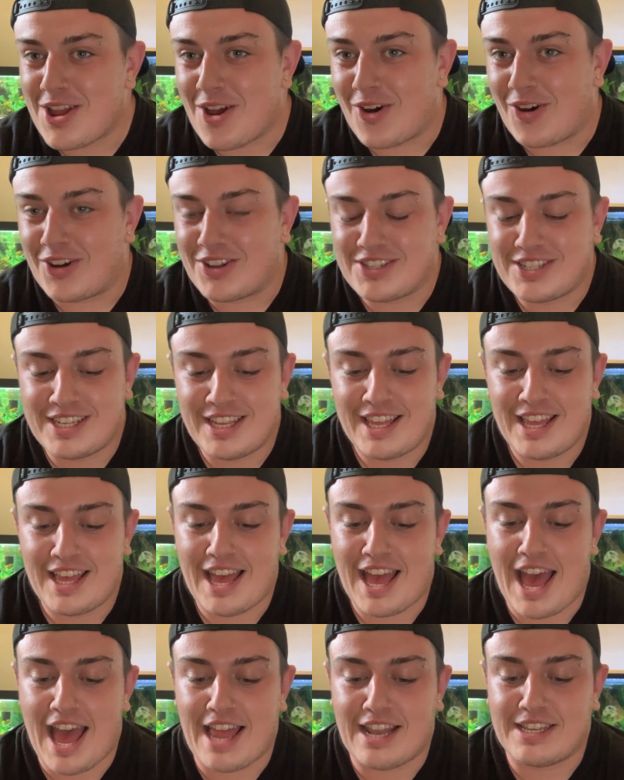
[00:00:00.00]
hot,
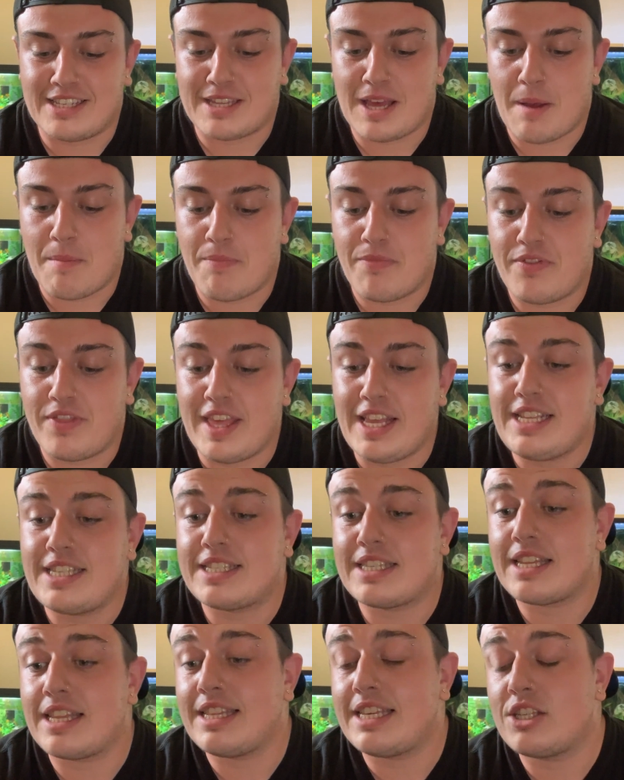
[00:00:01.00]
and
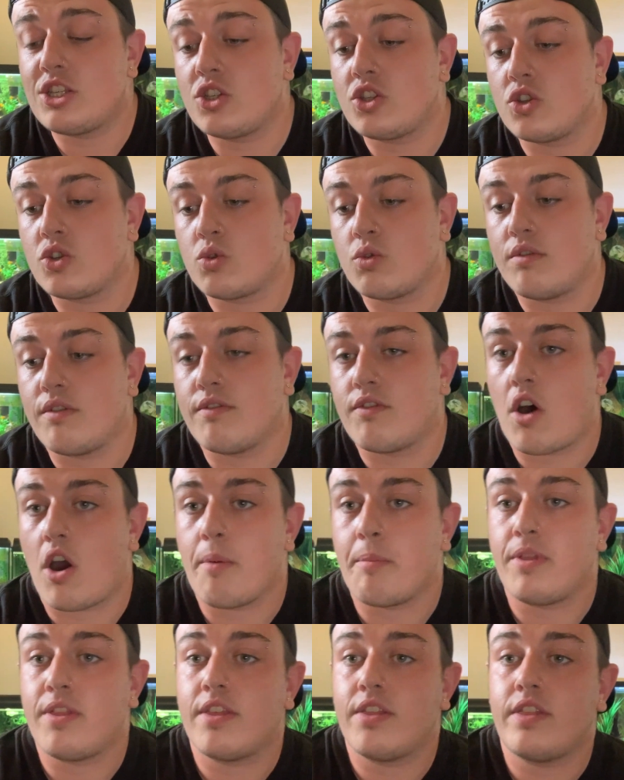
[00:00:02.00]
this is a sort of
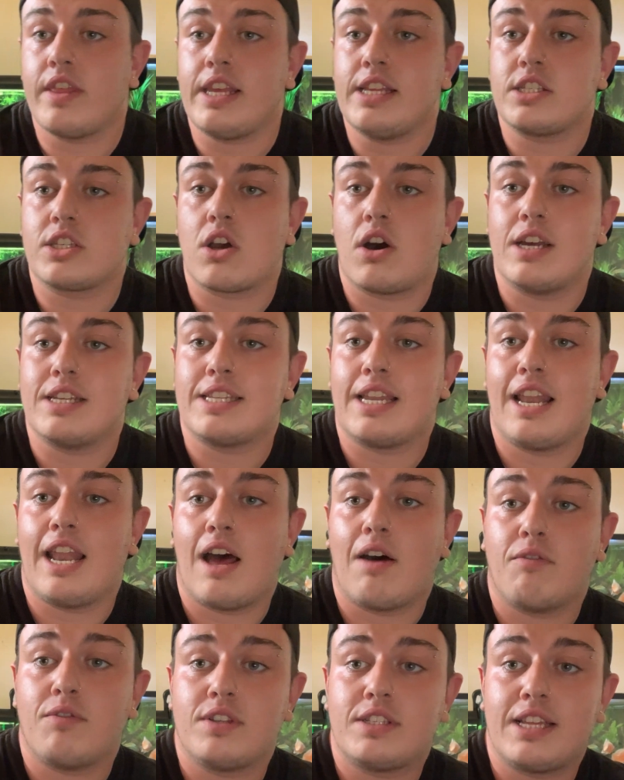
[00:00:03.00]
environment these guys
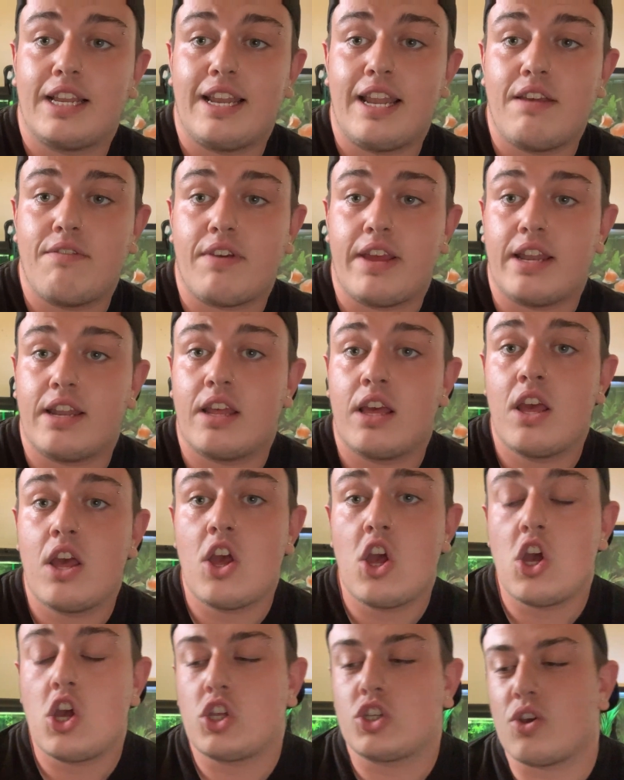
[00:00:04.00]
love to live in.
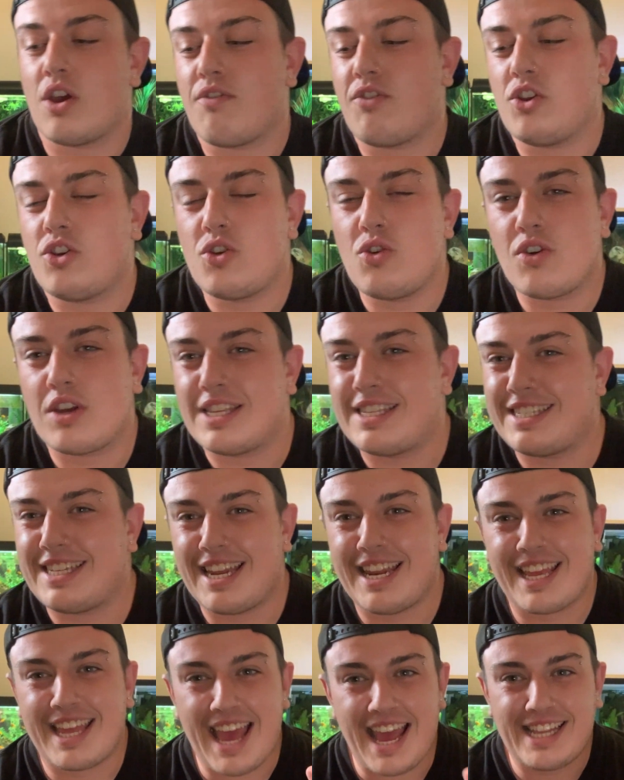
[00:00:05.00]
So if you do
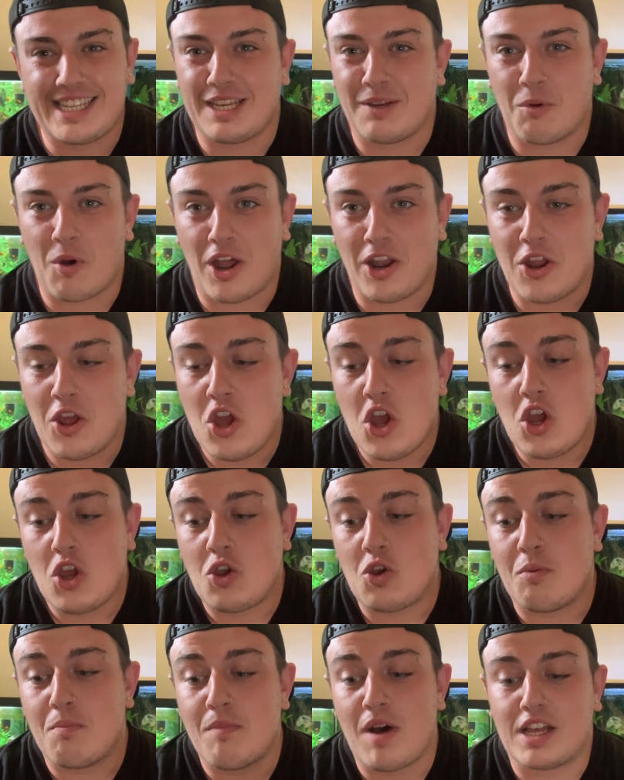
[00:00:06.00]
consider getting one,
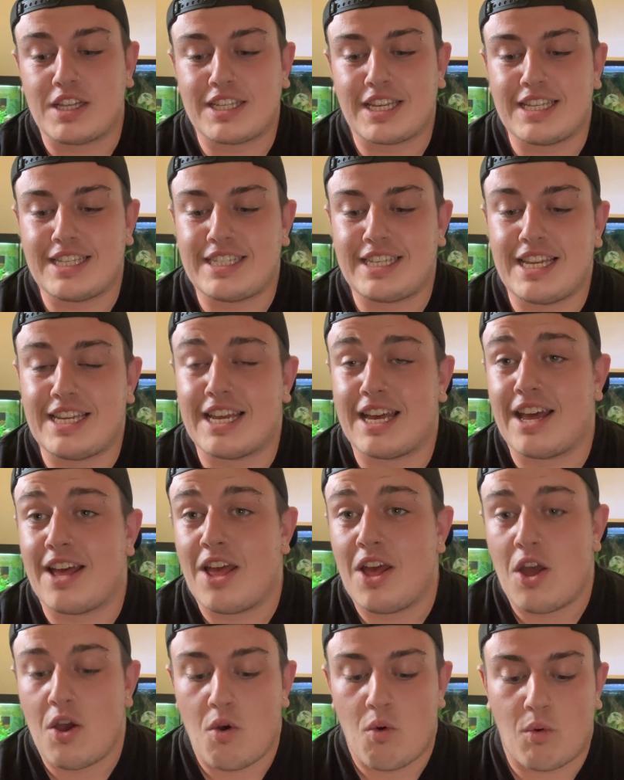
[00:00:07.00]
you must consider
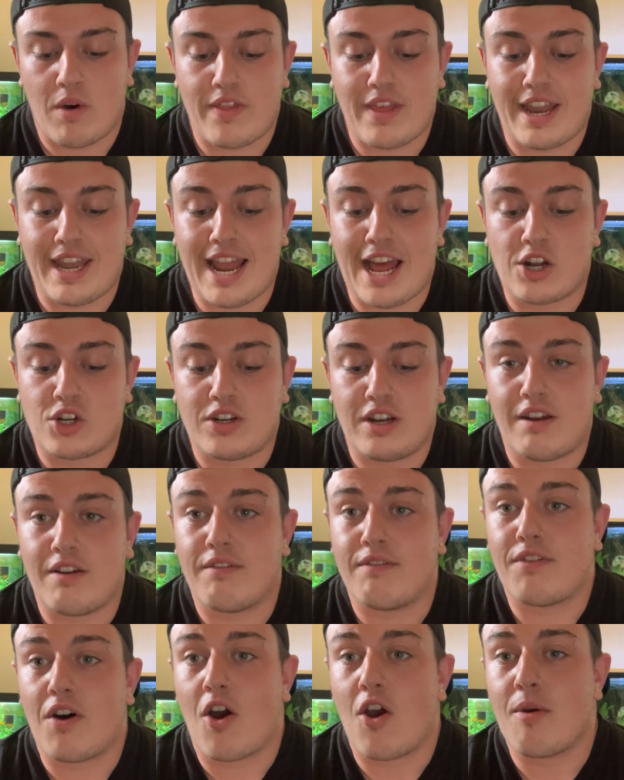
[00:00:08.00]
what their natural
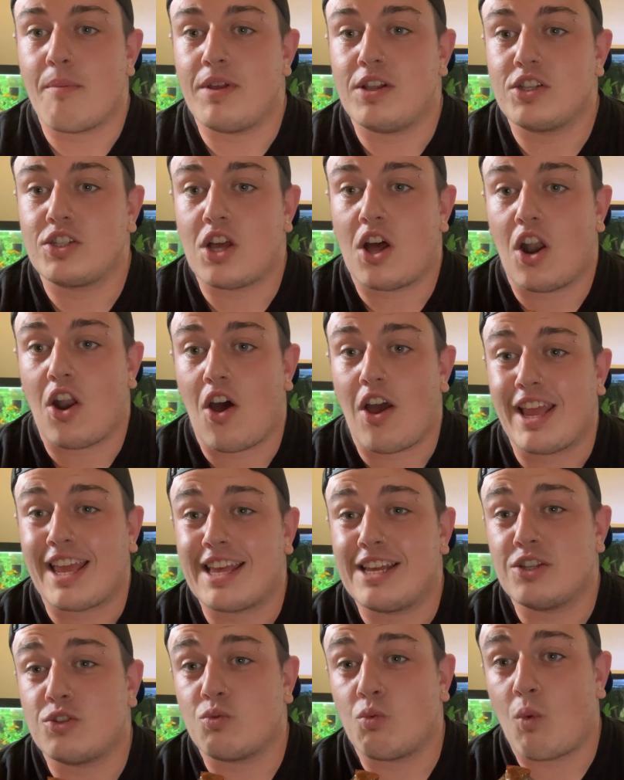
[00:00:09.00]
environments are like
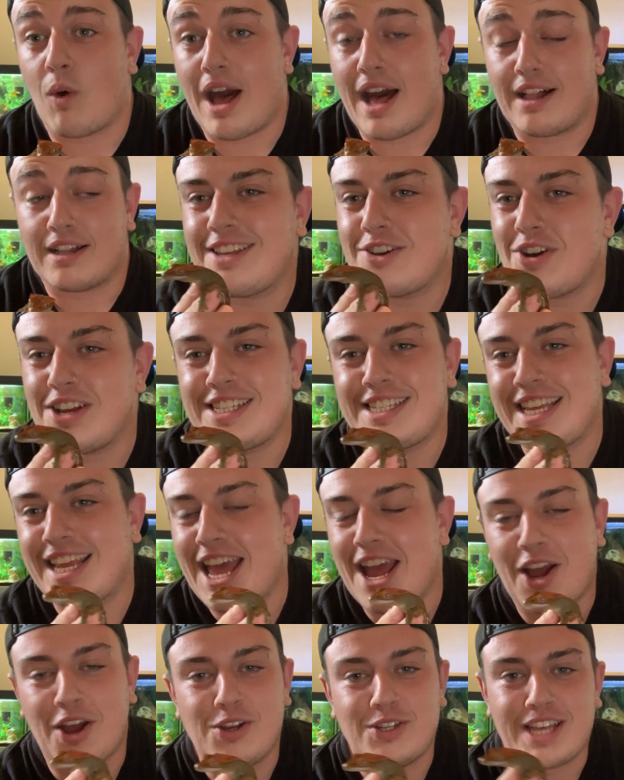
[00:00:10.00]
as well. Crested
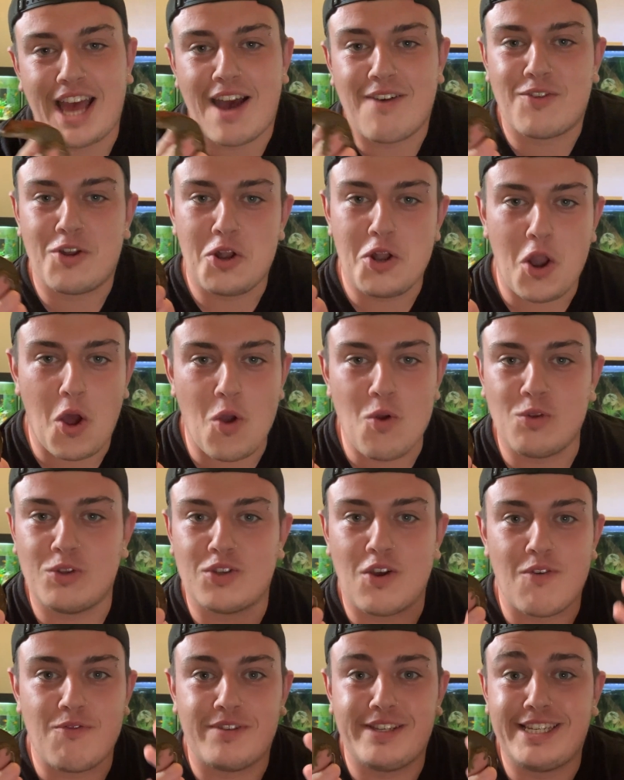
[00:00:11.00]
geckos have
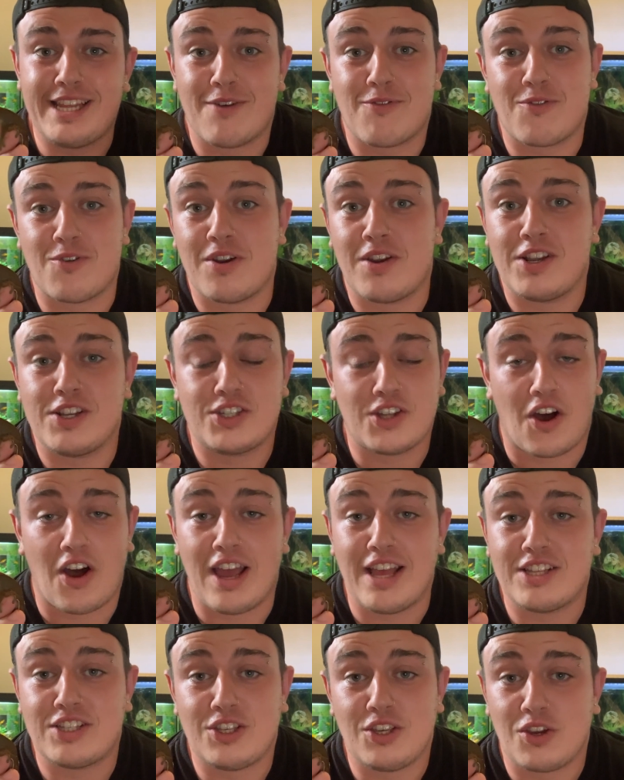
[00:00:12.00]
loads of different
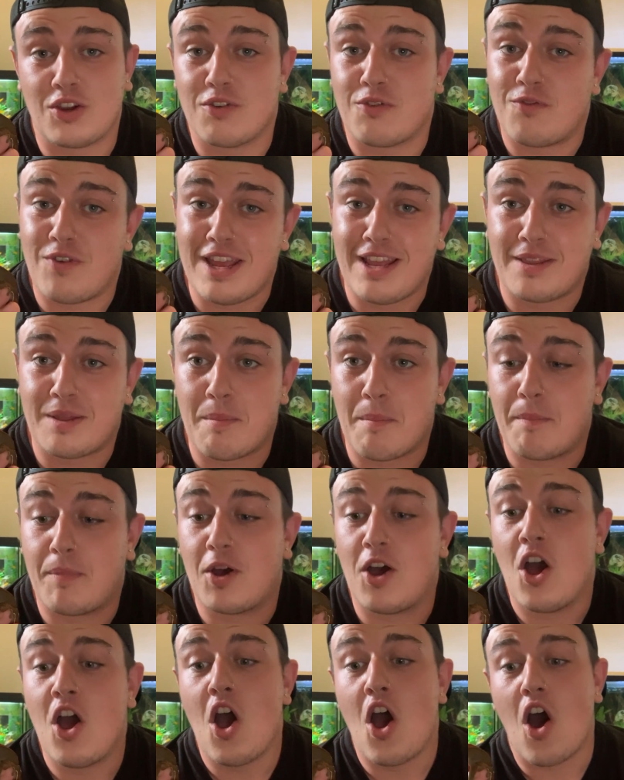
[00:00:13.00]
diets that you could feed them,
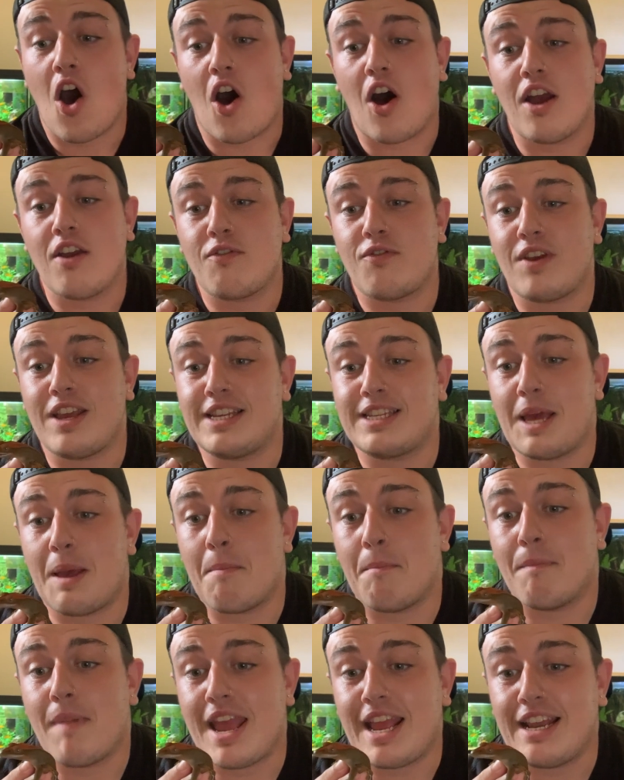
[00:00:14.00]
but I feed
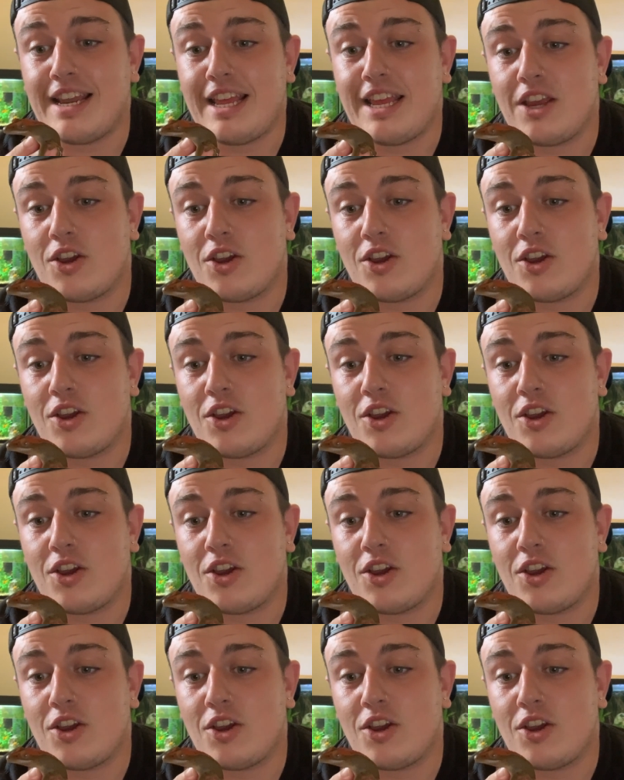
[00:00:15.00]
him mainly